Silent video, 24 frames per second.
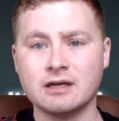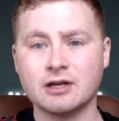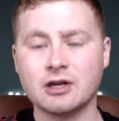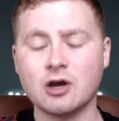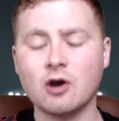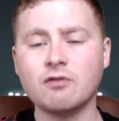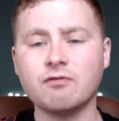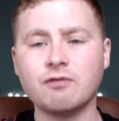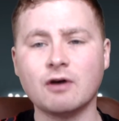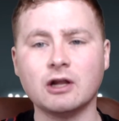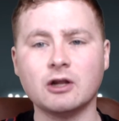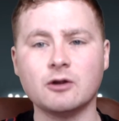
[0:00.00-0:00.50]

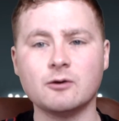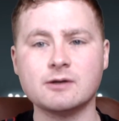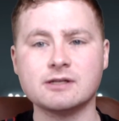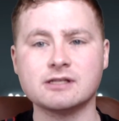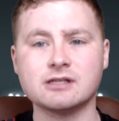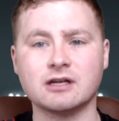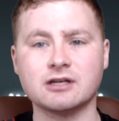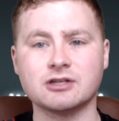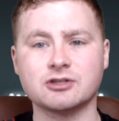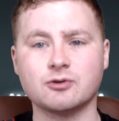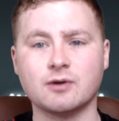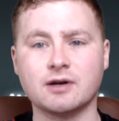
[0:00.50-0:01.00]
Go follow us
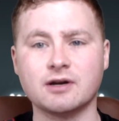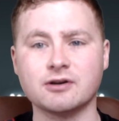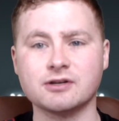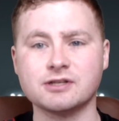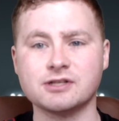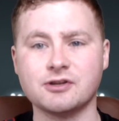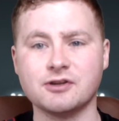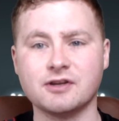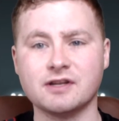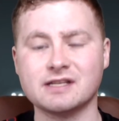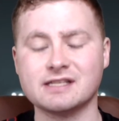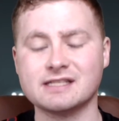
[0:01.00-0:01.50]
on Twitter
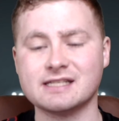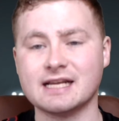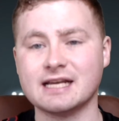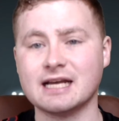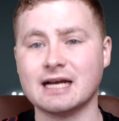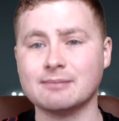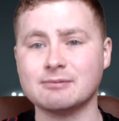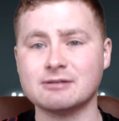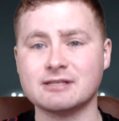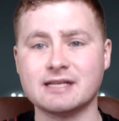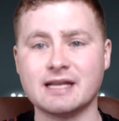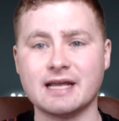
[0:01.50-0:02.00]
so you can stay
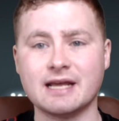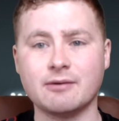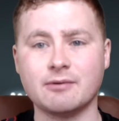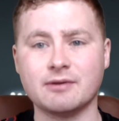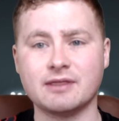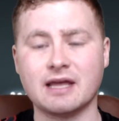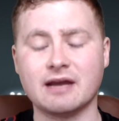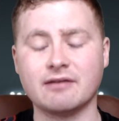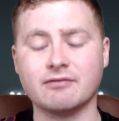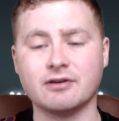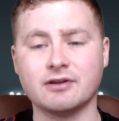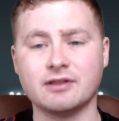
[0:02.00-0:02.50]
up to date
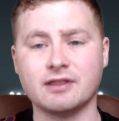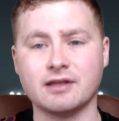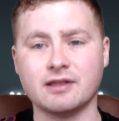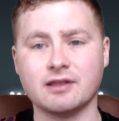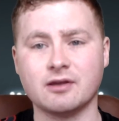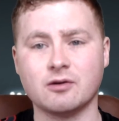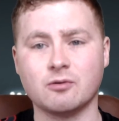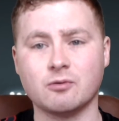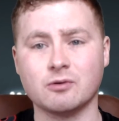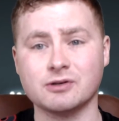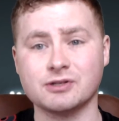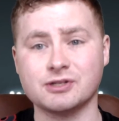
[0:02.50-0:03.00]
with everything
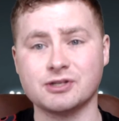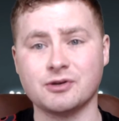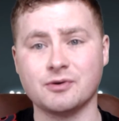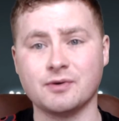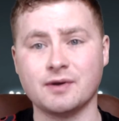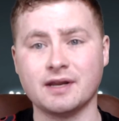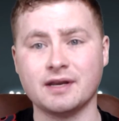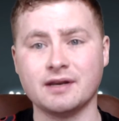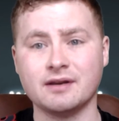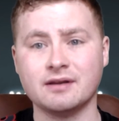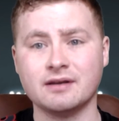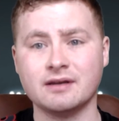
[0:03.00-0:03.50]
that we're
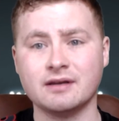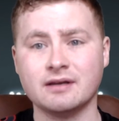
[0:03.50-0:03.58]
doing.